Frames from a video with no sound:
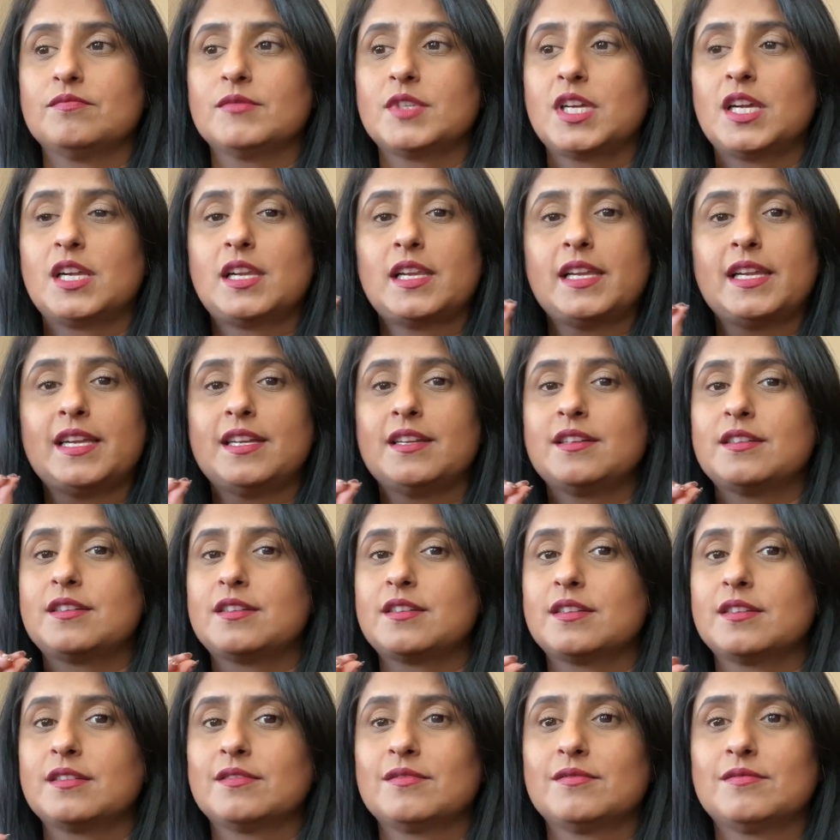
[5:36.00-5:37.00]

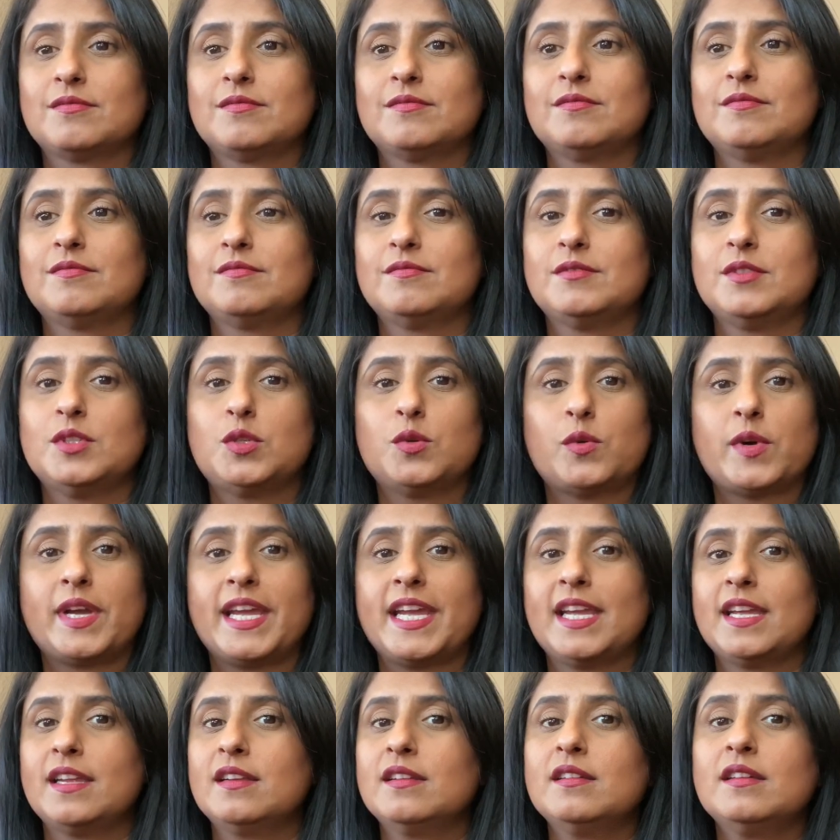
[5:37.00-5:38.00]
Clint
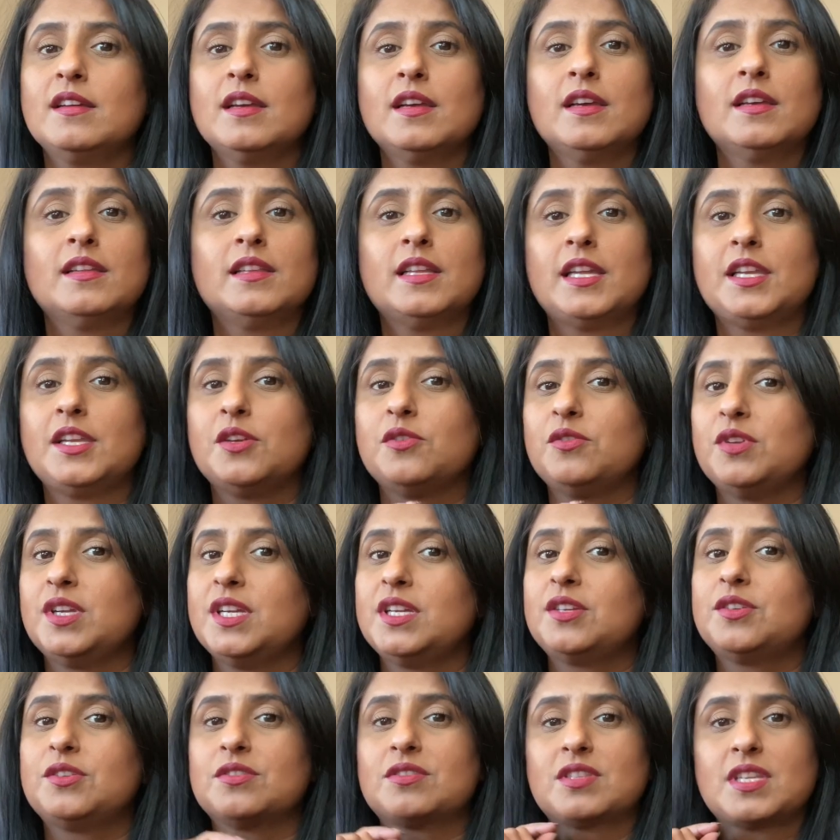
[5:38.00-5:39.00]
Duane, then you
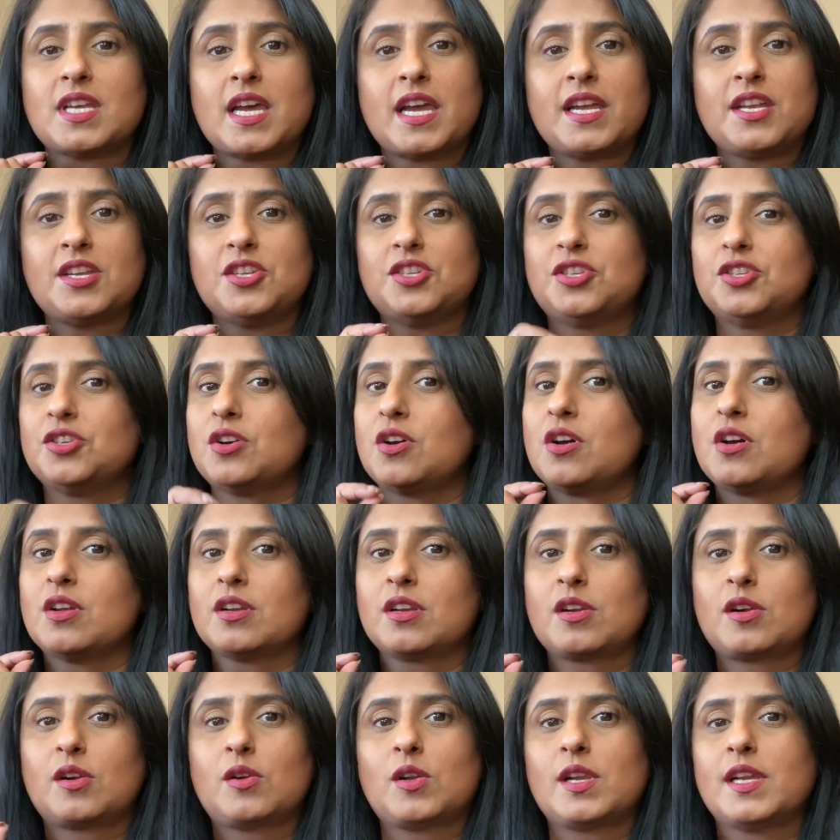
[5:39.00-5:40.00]
need to sign
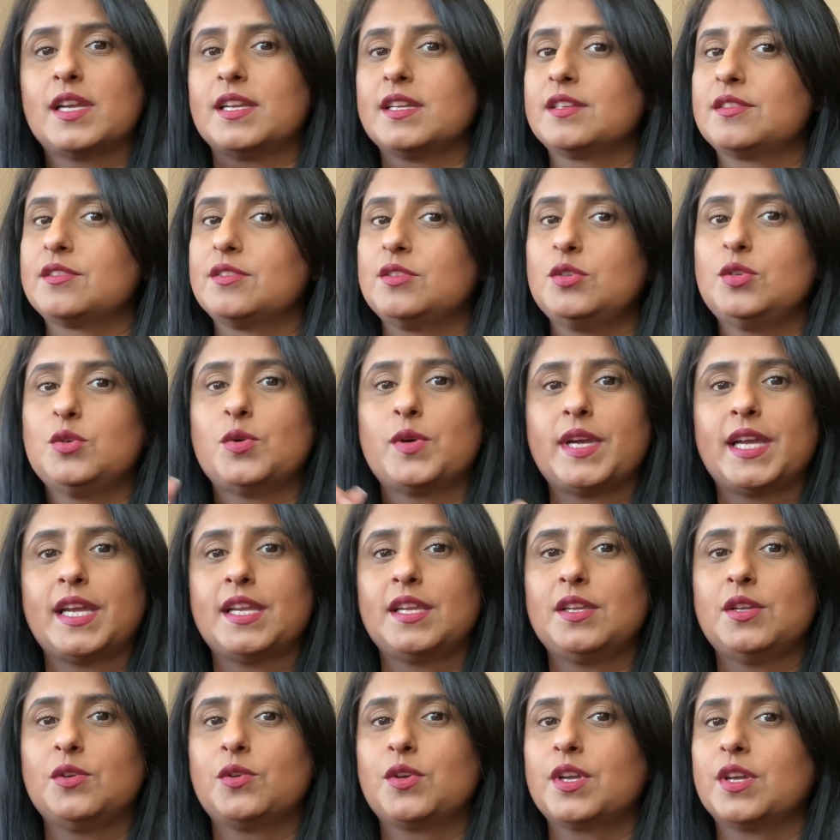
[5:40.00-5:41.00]
John Clint
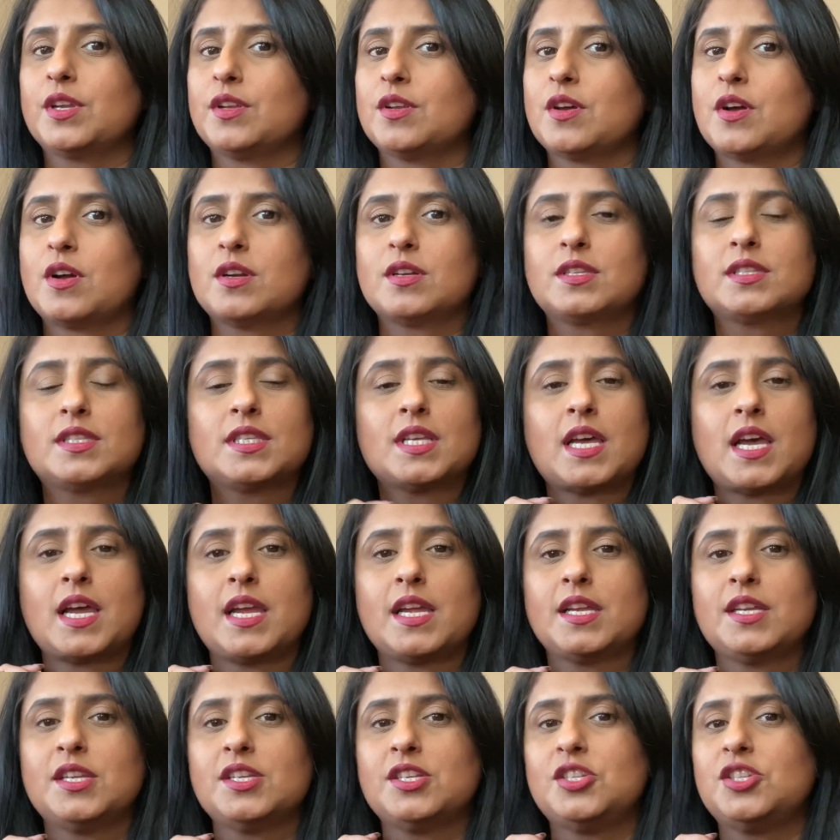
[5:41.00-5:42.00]
Duane. You cannot
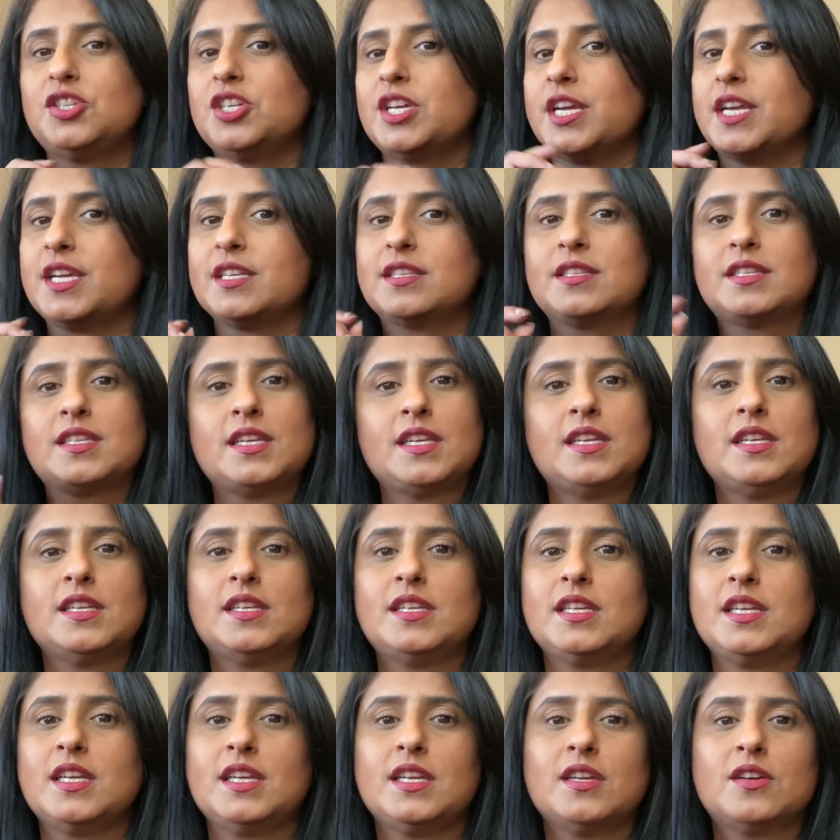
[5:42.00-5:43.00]
sign
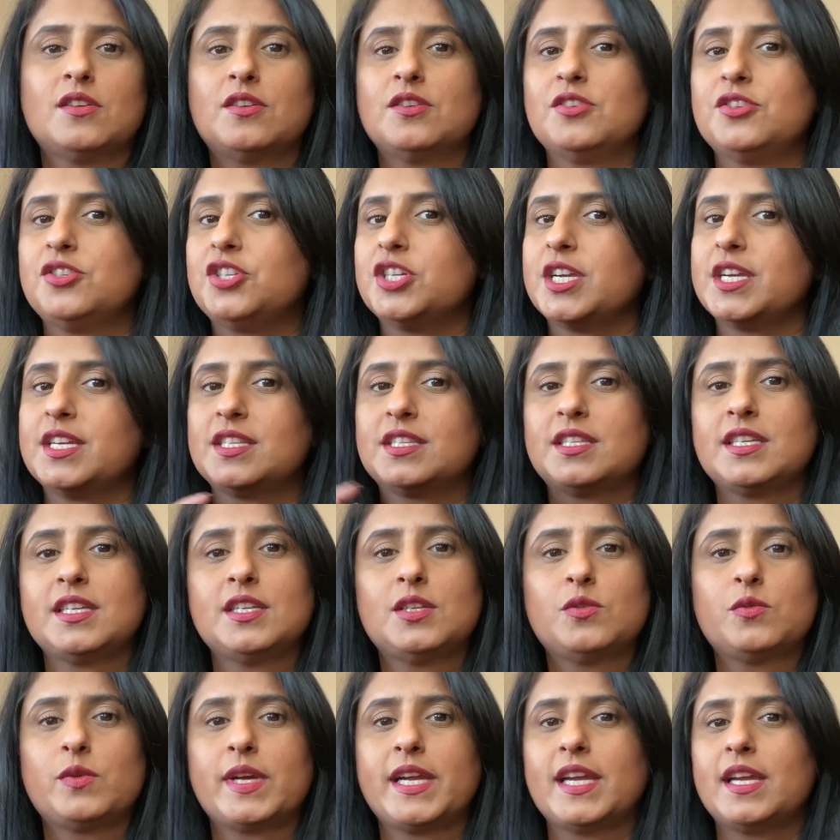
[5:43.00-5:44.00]
JCD or JC
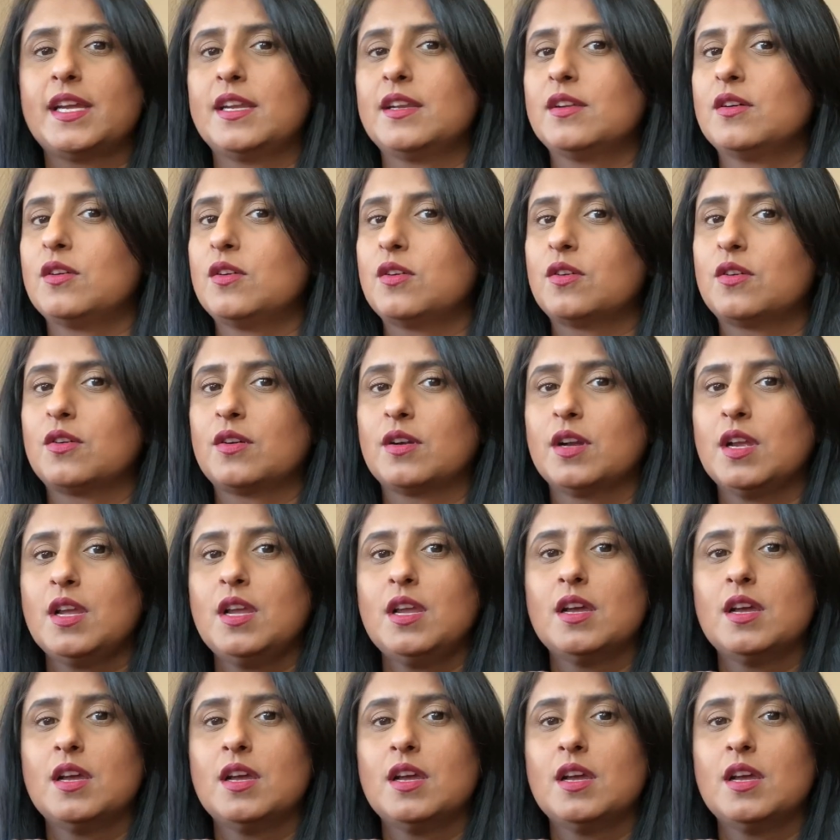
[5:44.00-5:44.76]
Duane or